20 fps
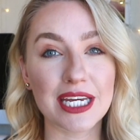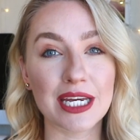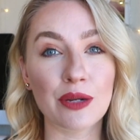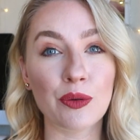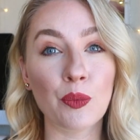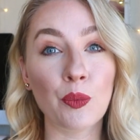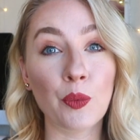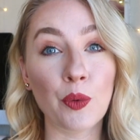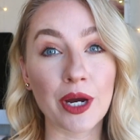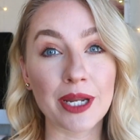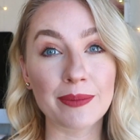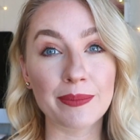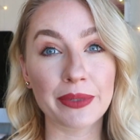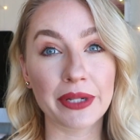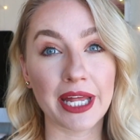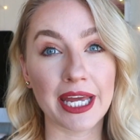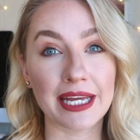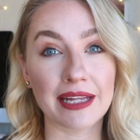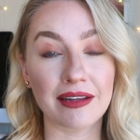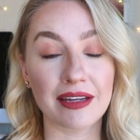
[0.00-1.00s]
in one
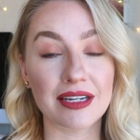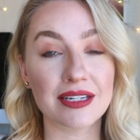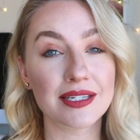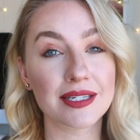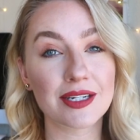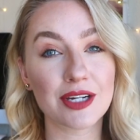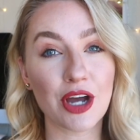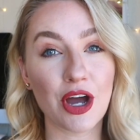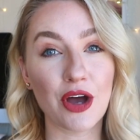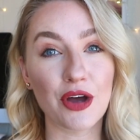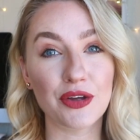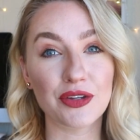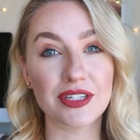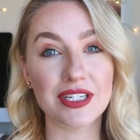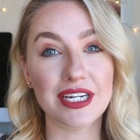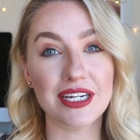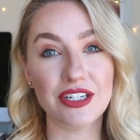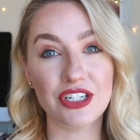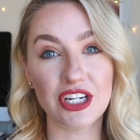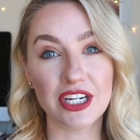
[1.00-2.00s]
playlist
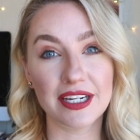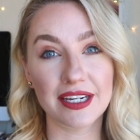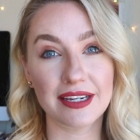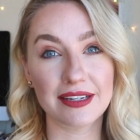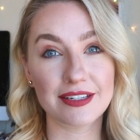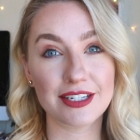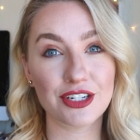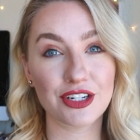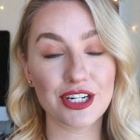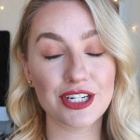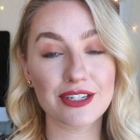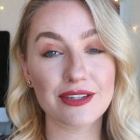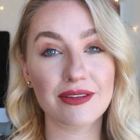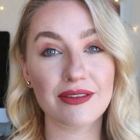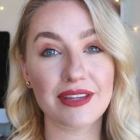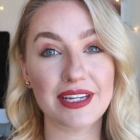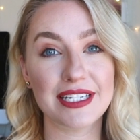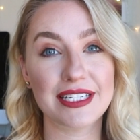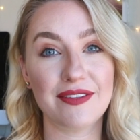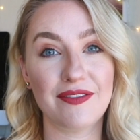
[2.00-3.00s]
called Teaching History so
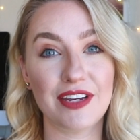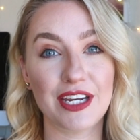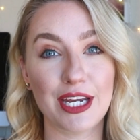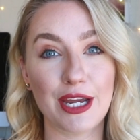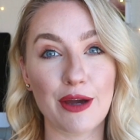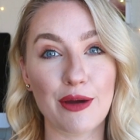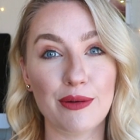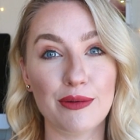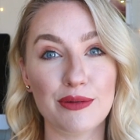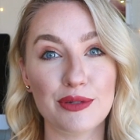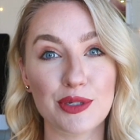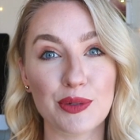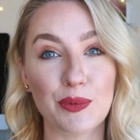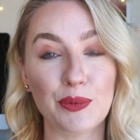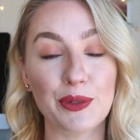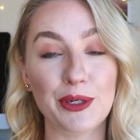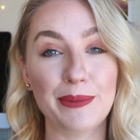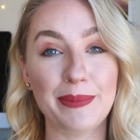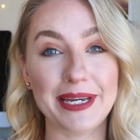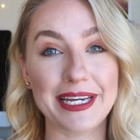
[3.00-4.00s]
that these videos
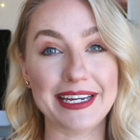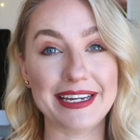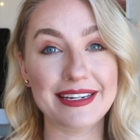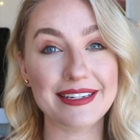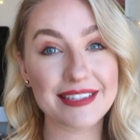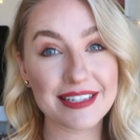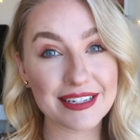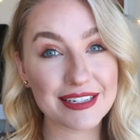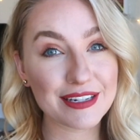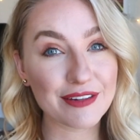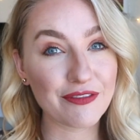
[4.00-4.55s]
would be easy